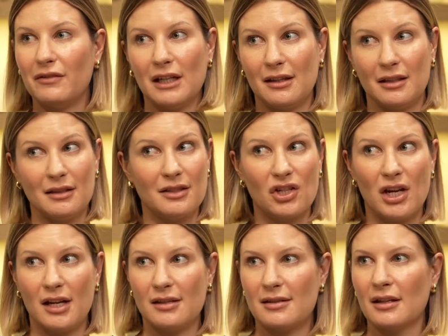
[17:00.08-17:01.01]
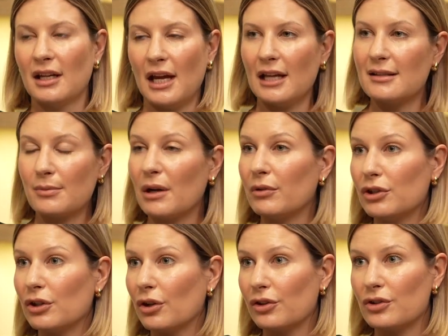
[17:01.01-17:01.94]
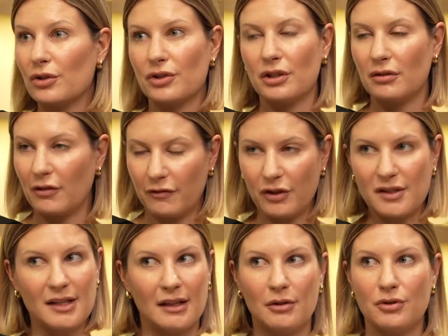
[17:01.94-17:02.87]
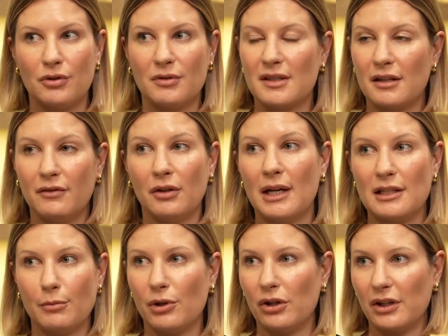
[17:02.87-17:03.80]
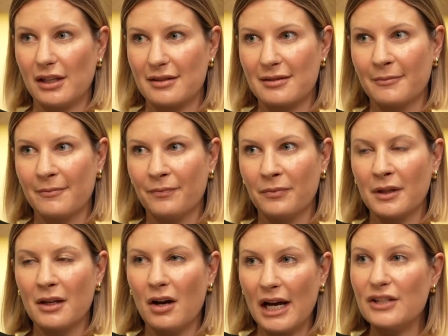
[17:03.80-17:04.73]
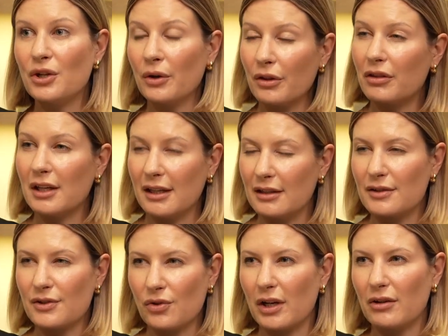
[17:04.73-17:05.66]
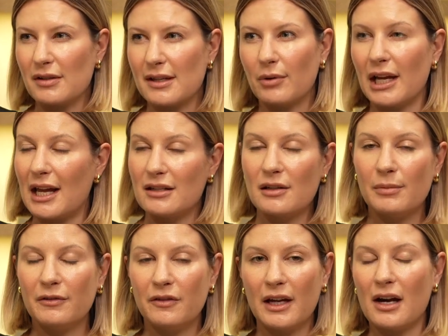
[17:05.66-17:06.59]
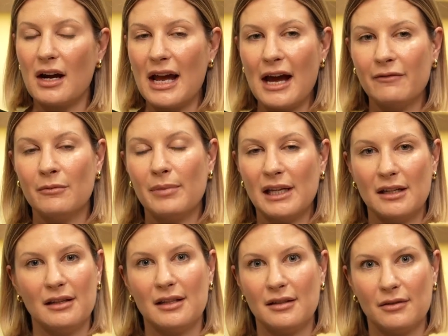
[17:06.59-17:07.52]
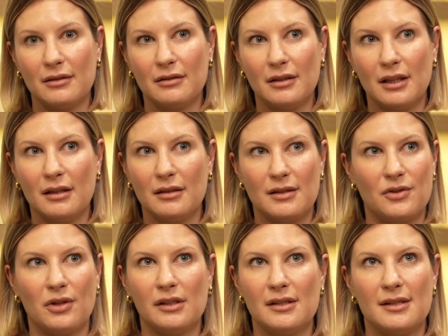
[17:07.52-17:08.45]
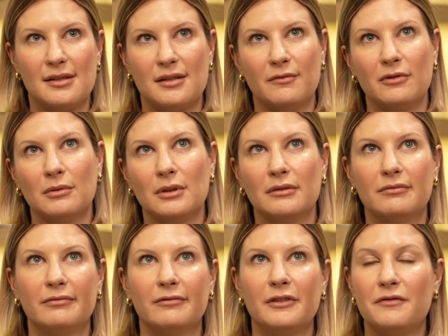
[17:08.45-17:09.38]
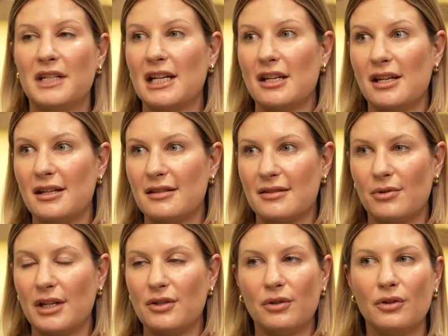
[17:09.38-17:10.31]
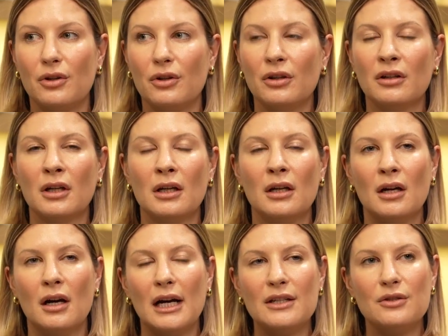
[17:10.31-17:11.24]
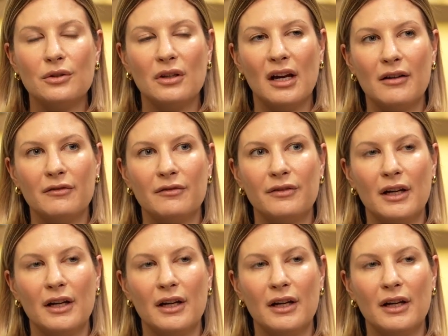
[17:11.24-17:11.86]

anything to chance. Yeah. Hence why when you go to the doctor, the first thing they'll do is give you antibiotics. Yeah. I don't think in Australia it's that way. And to be fair, I haven't been in the Australian system for 15 years, so I don't know. I do have